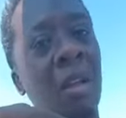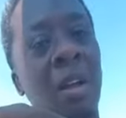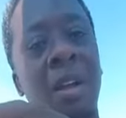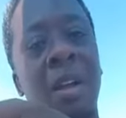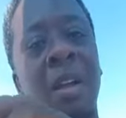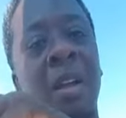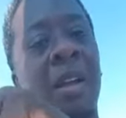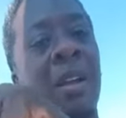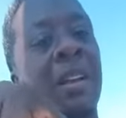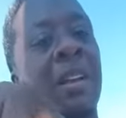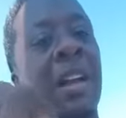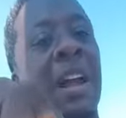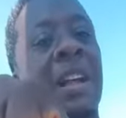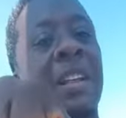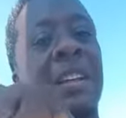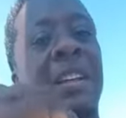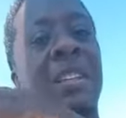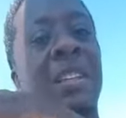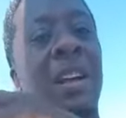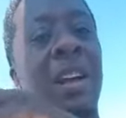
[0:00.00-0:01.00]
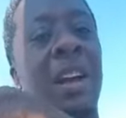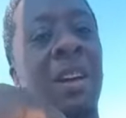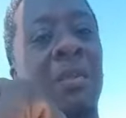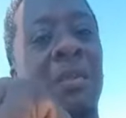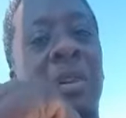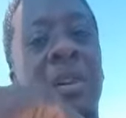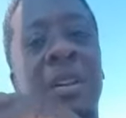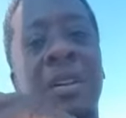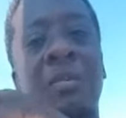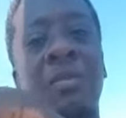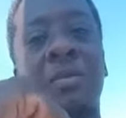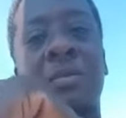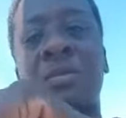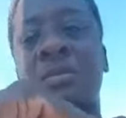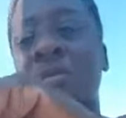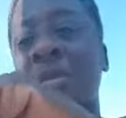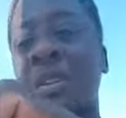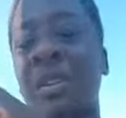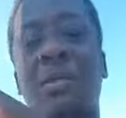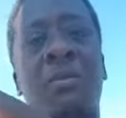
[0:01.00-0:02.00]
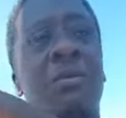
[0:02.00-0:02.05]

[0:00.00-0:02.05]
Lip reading: Gotta get the alcohol in when you do that little